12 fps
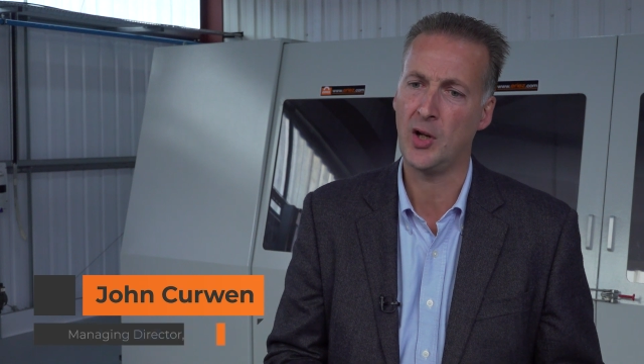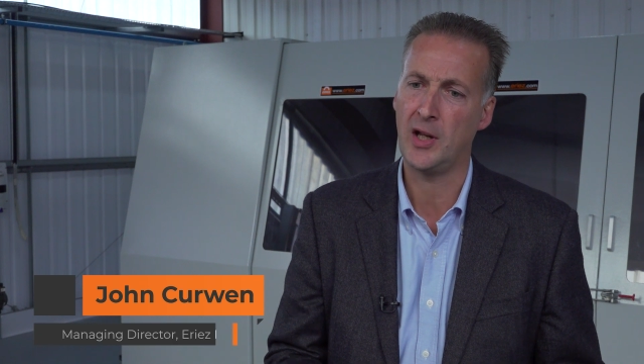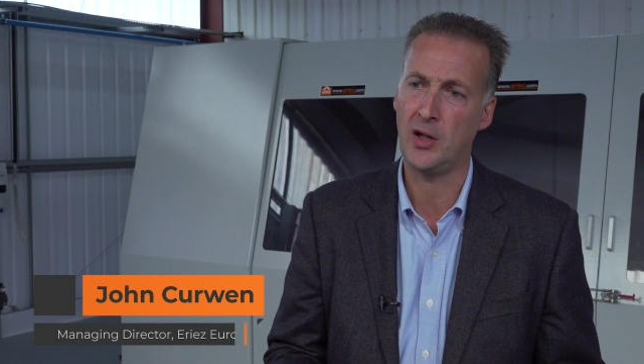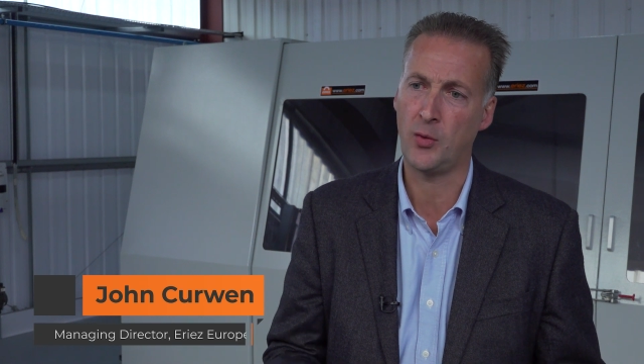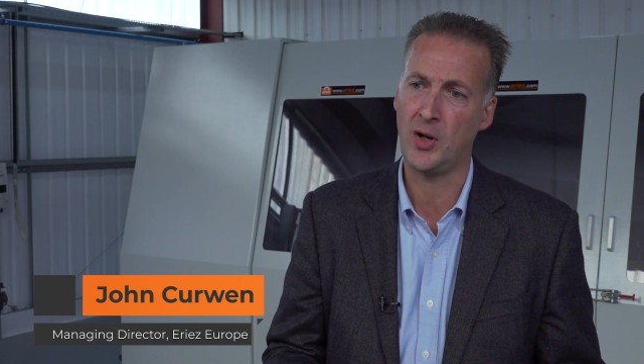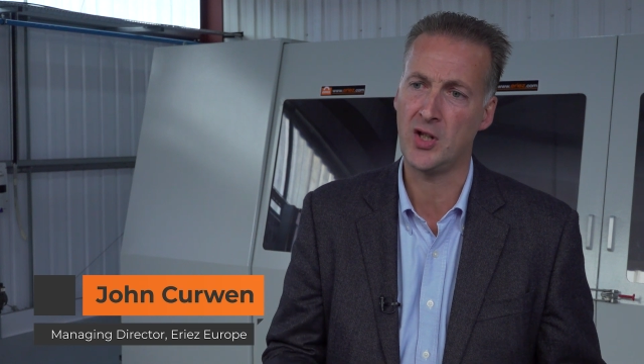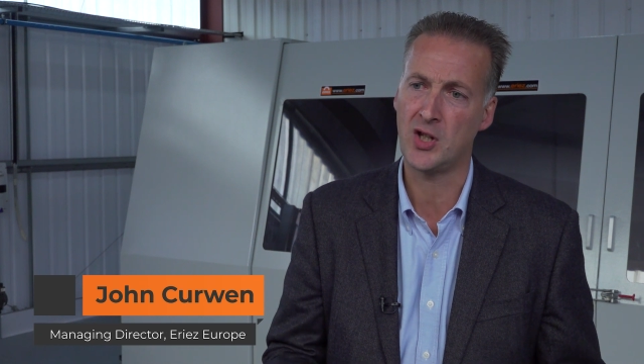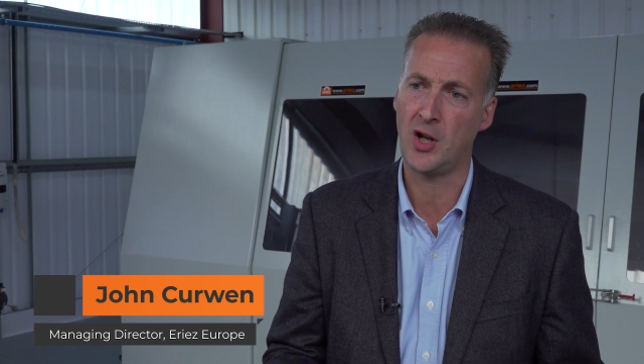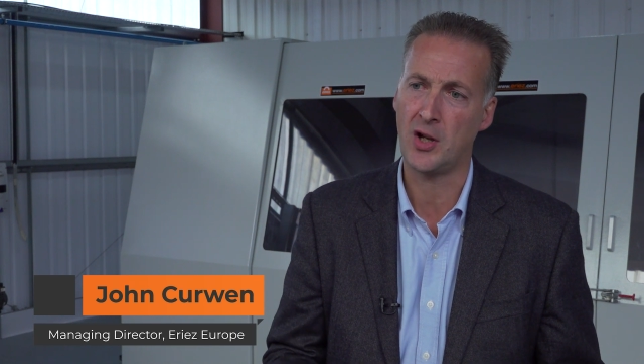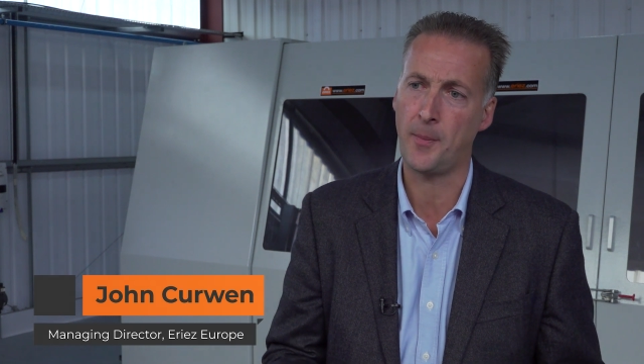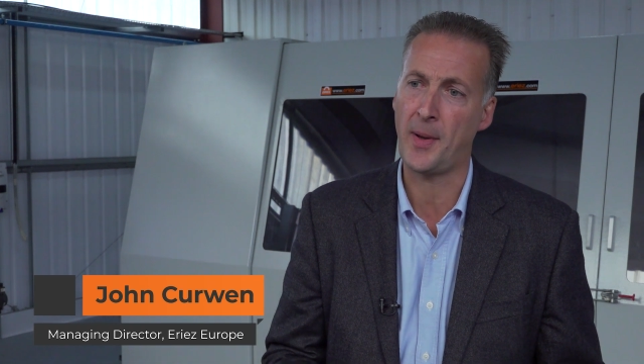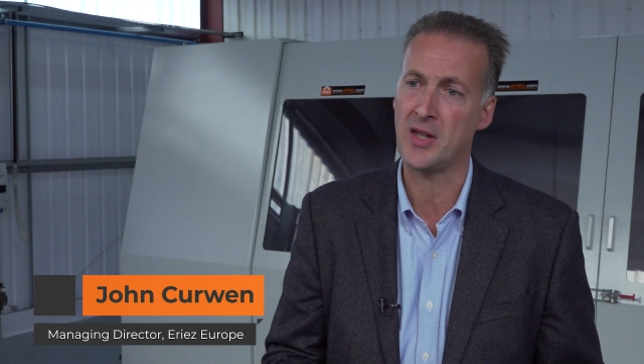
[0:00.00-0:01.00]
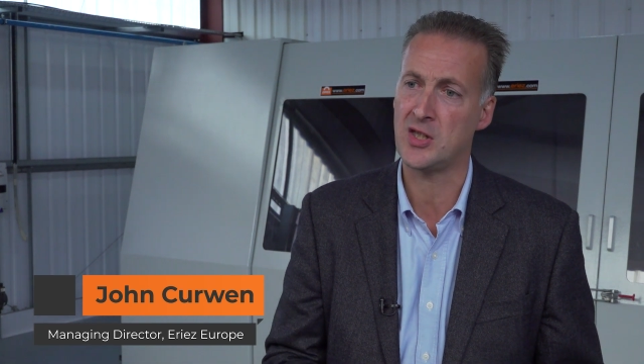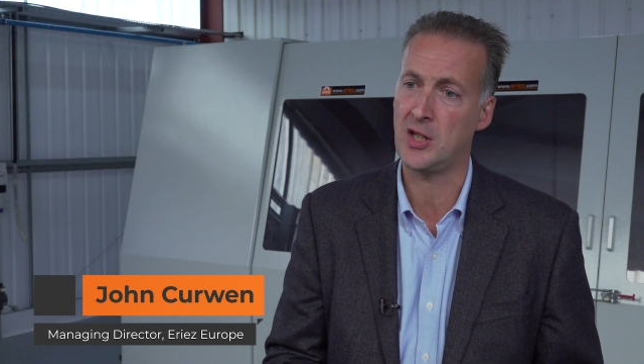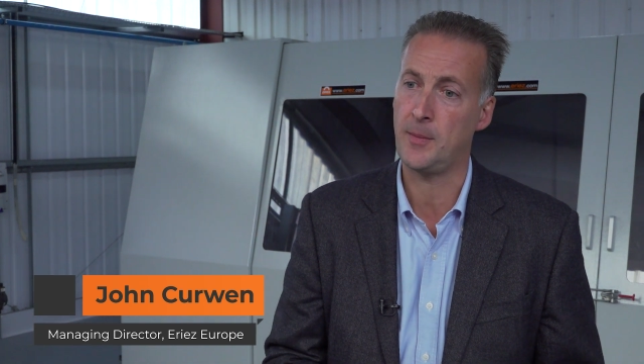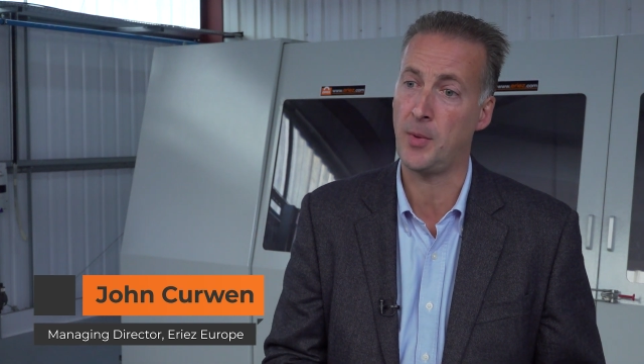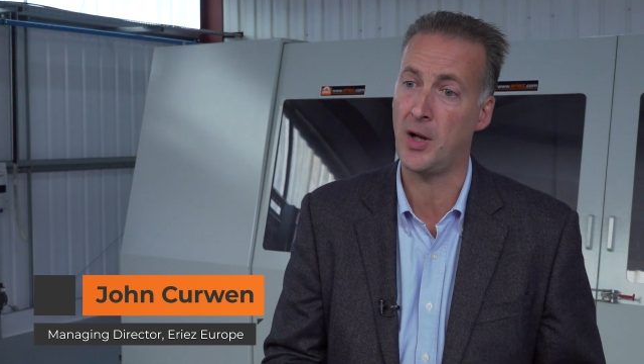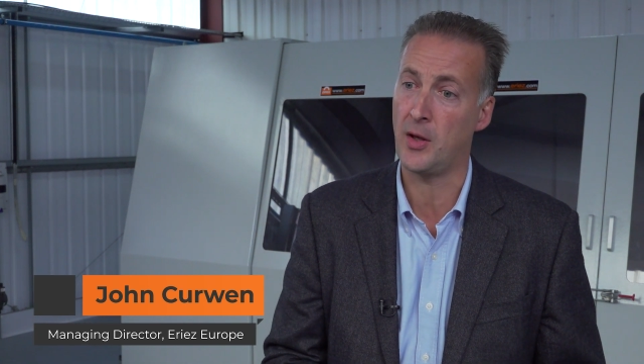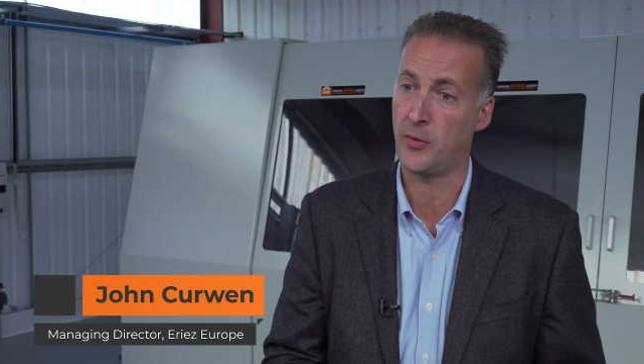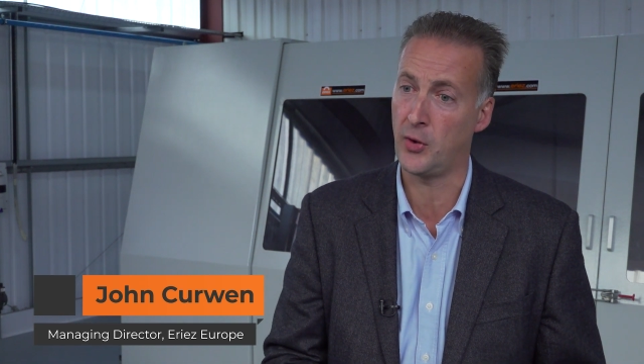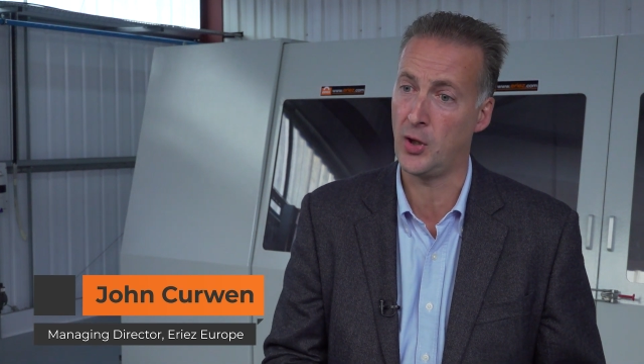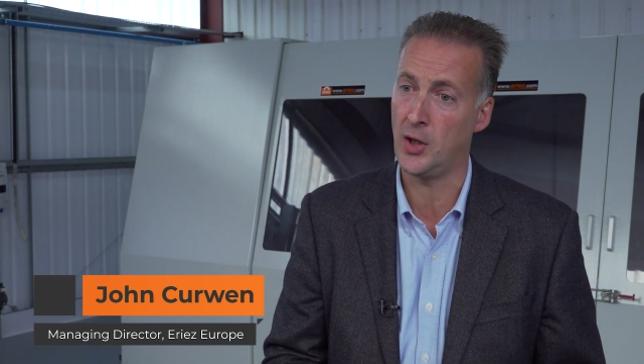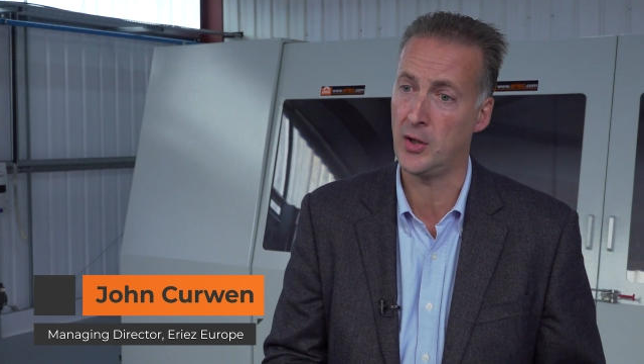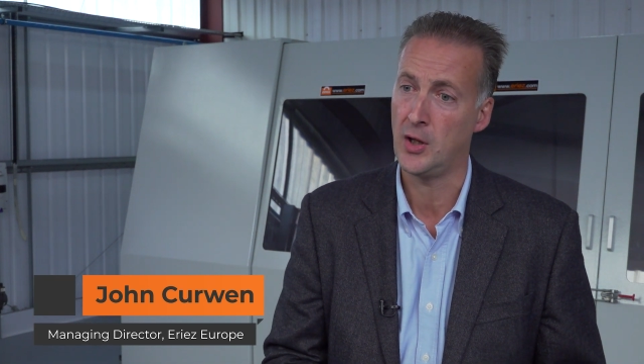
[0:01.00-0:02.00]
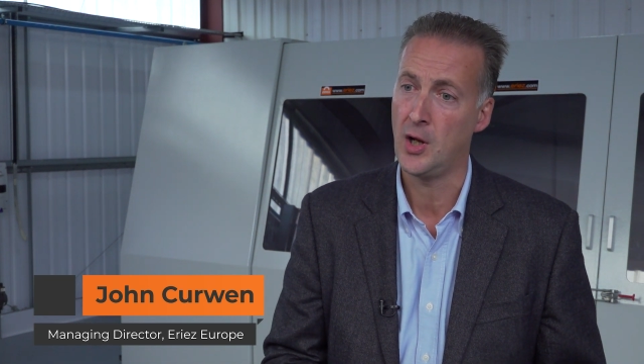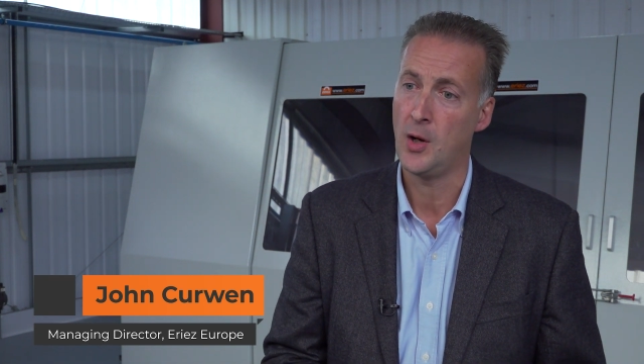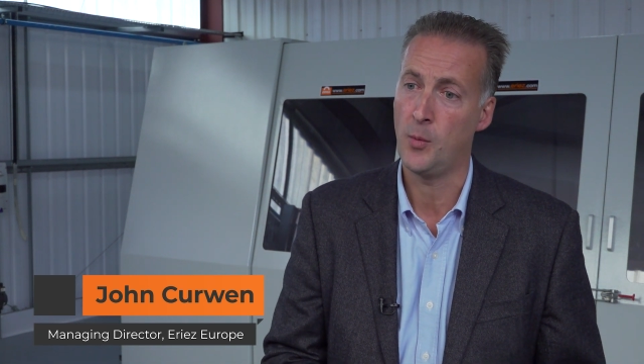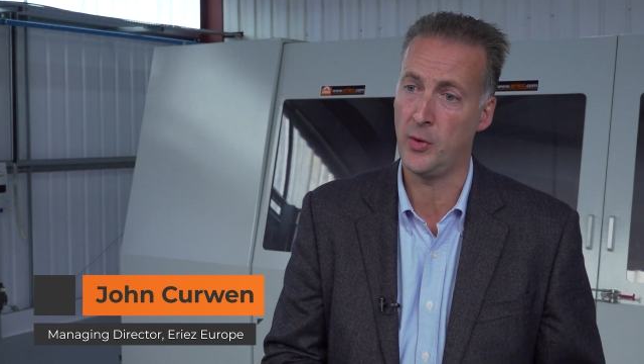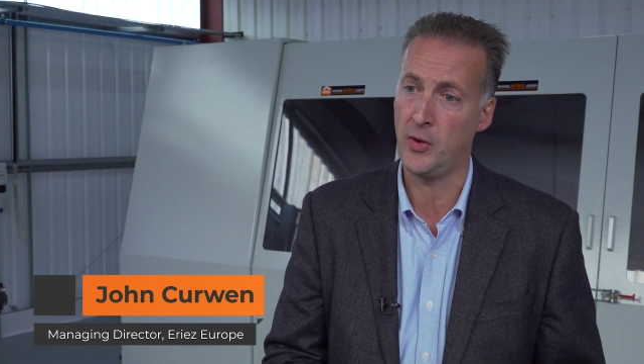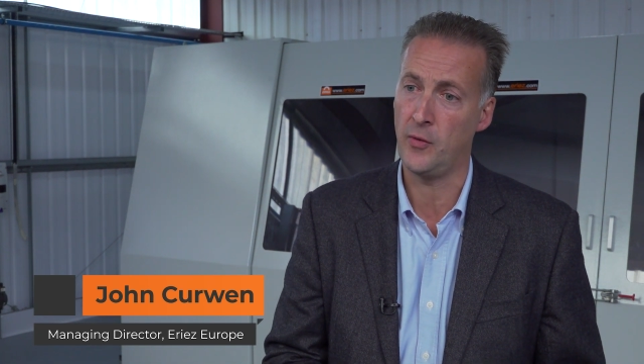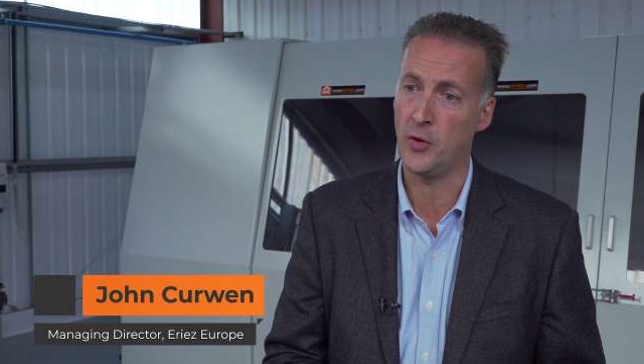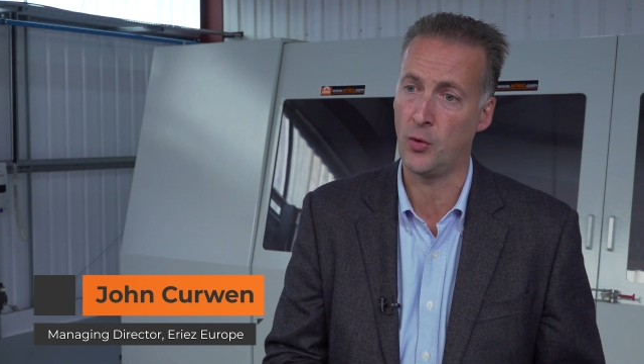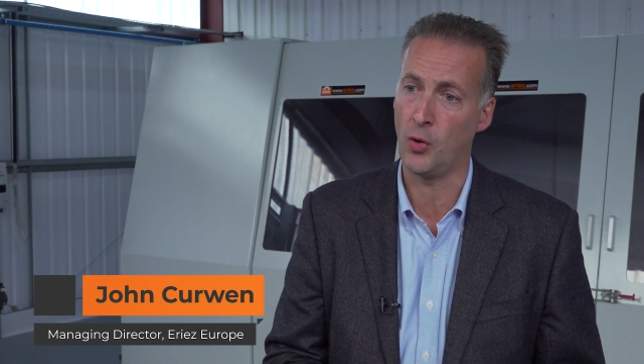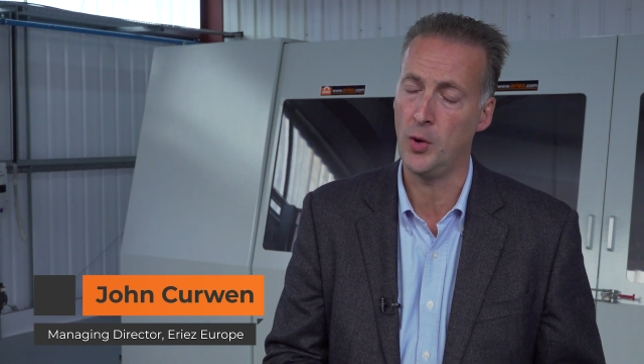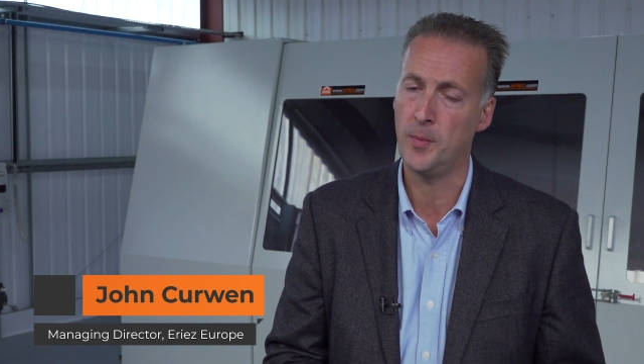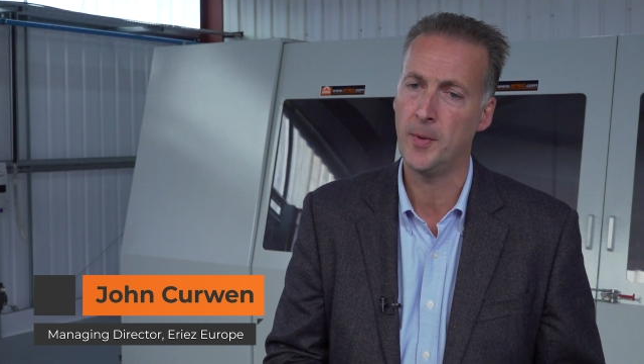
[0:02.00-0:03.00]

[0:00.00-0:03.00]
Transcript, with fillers: increase our capacity by a third within the group.